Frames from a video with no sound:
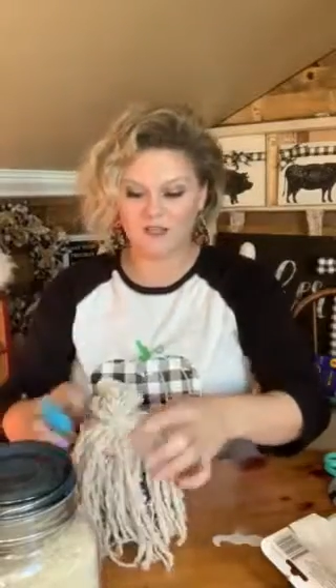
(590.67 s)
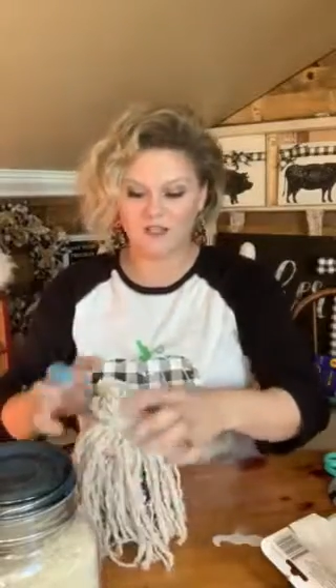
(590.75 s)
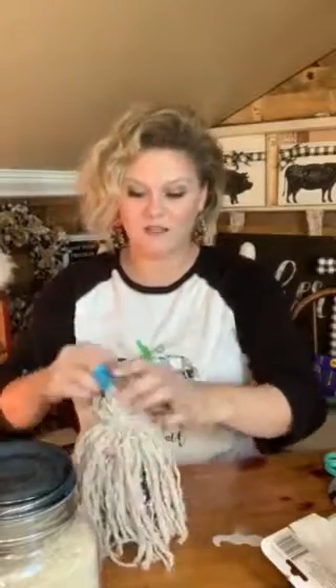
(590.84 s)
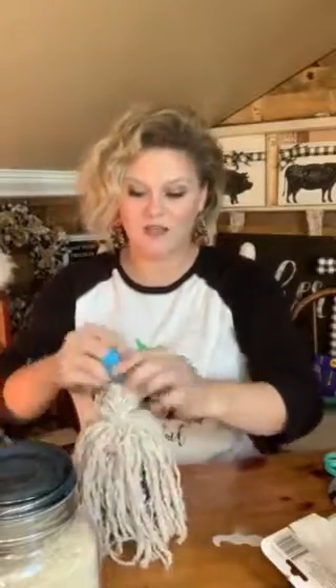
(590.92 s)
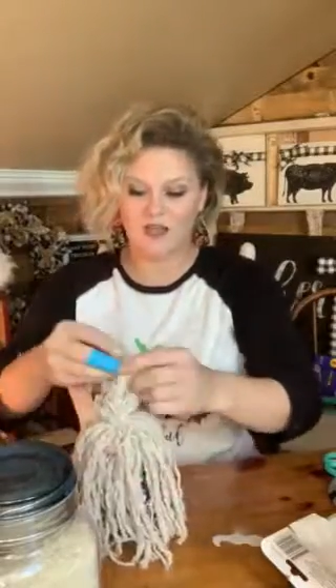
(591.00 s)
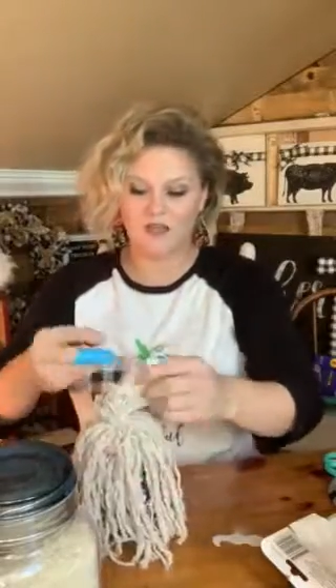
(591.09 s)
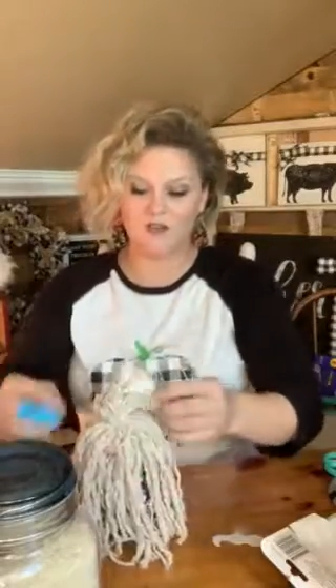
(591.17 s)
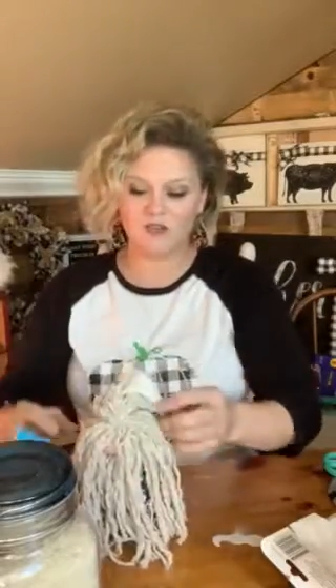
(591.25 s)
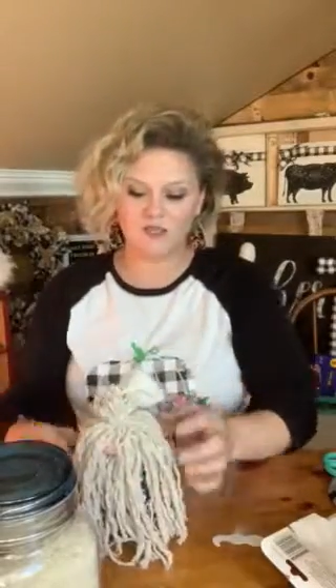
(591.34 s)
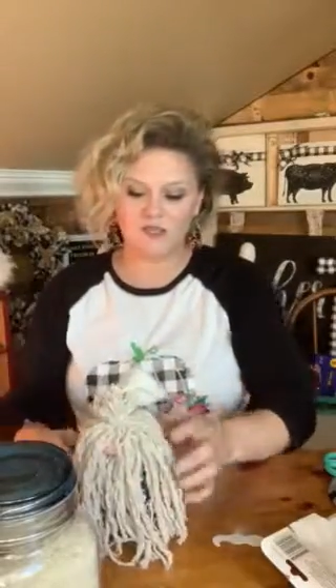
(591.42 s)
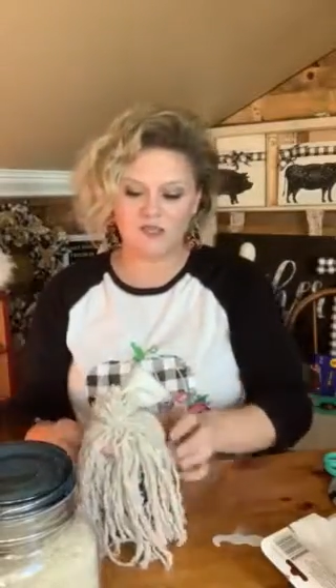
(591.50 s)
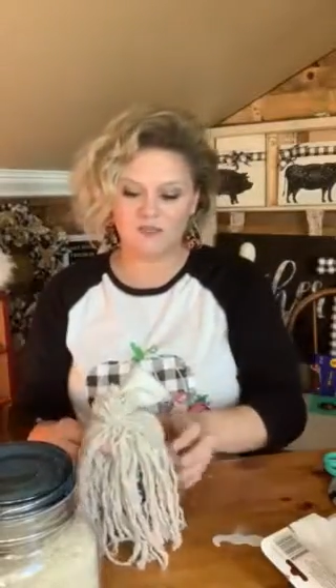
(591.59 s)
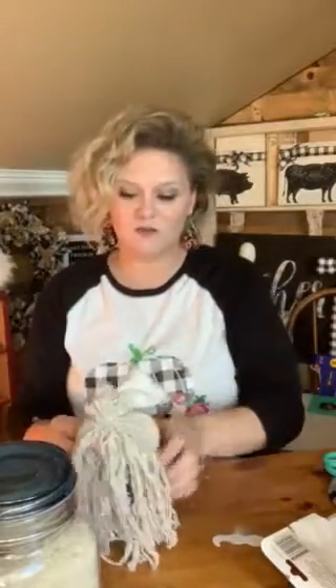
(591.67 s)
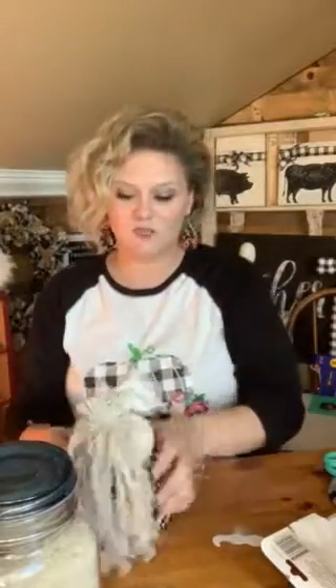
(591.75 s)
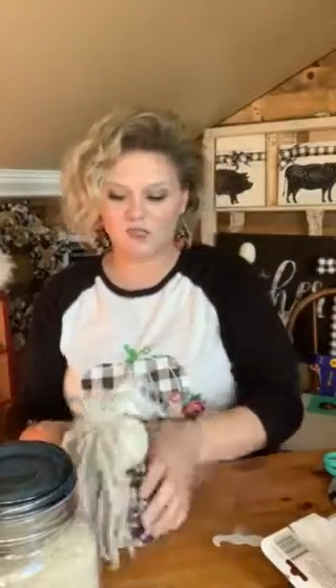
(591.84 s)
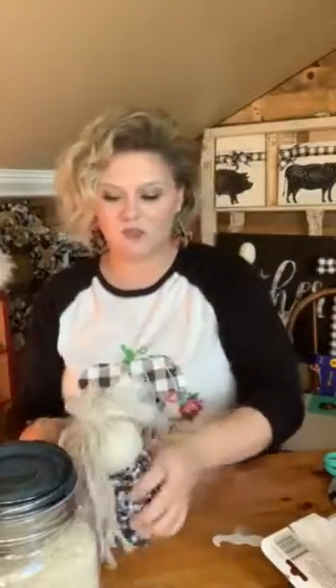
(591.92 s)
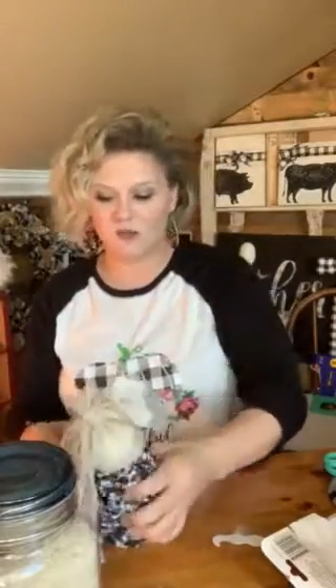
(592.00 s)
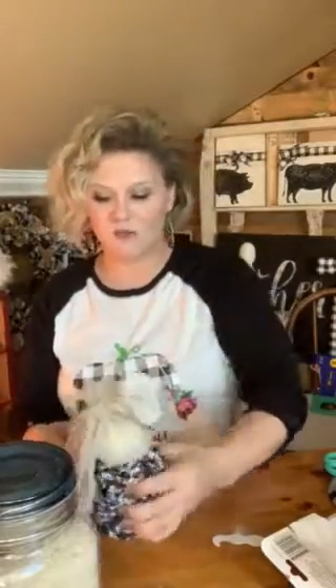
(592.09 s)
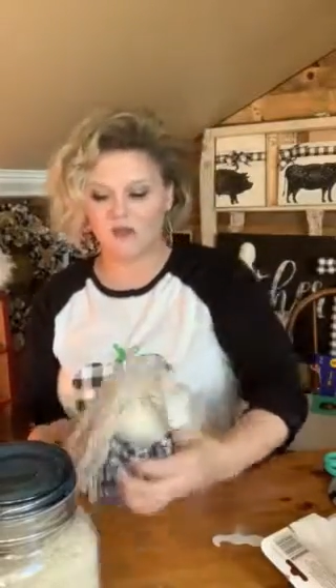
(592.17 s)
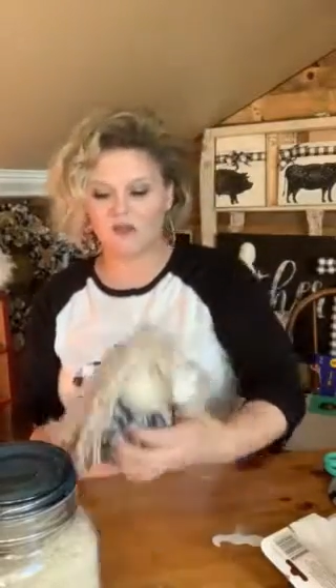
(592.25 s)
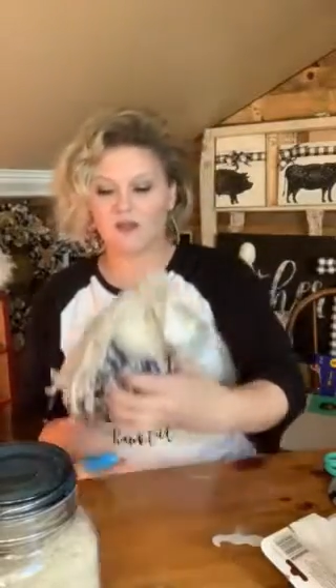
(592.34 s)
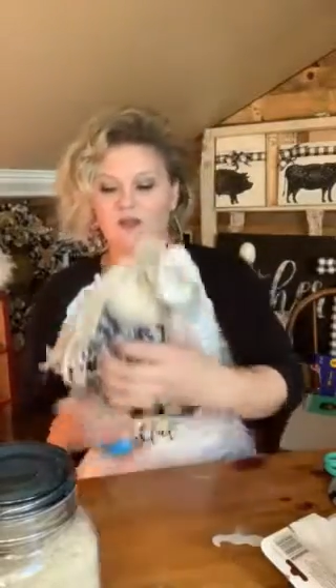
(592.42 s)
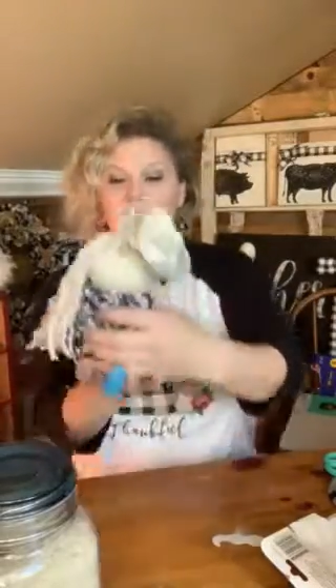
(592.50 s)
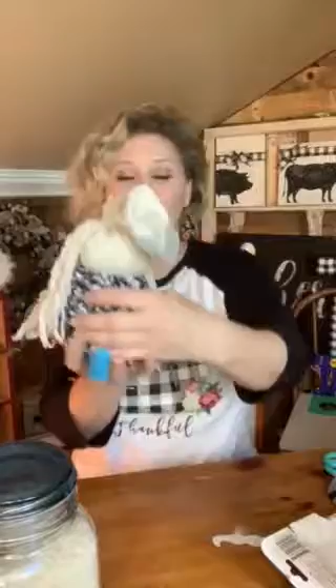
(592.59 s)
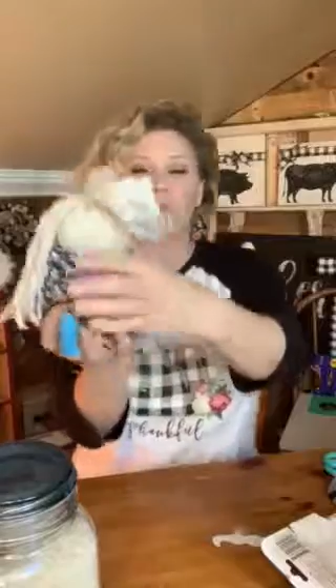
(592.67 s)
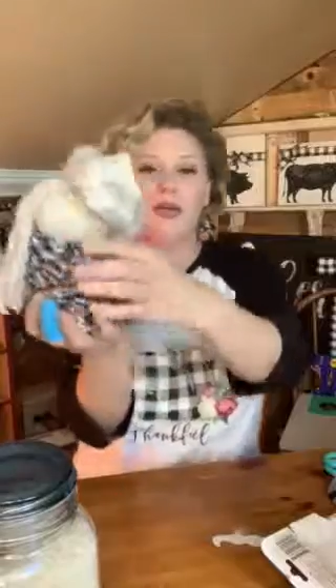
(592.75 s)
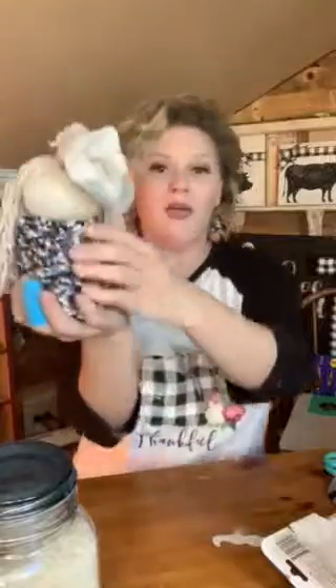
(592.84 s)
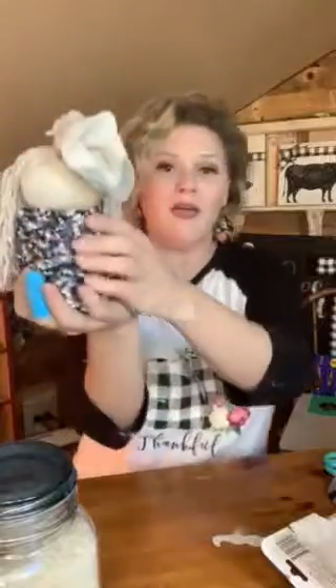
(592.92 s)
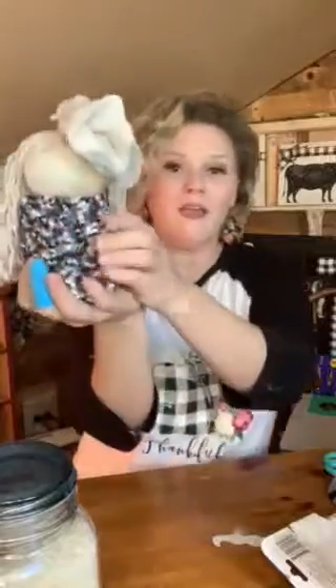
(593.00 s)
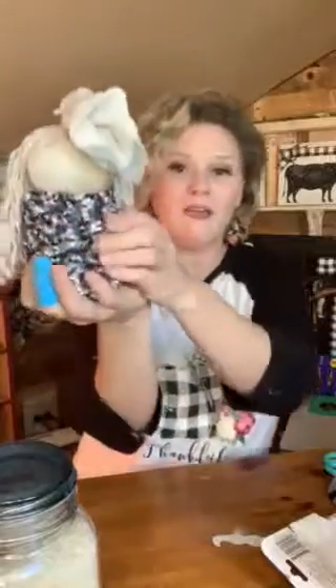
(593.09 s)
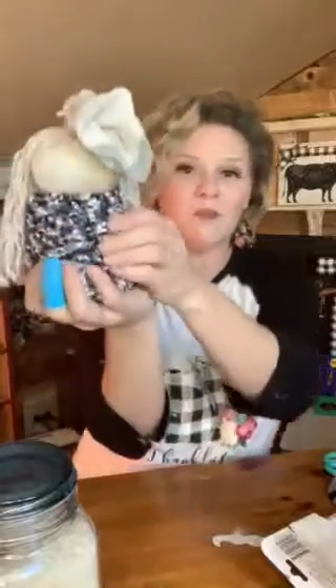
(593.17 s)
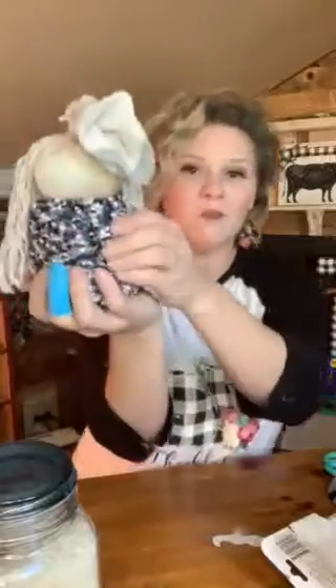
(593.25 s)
so now you can see what's going on in the back.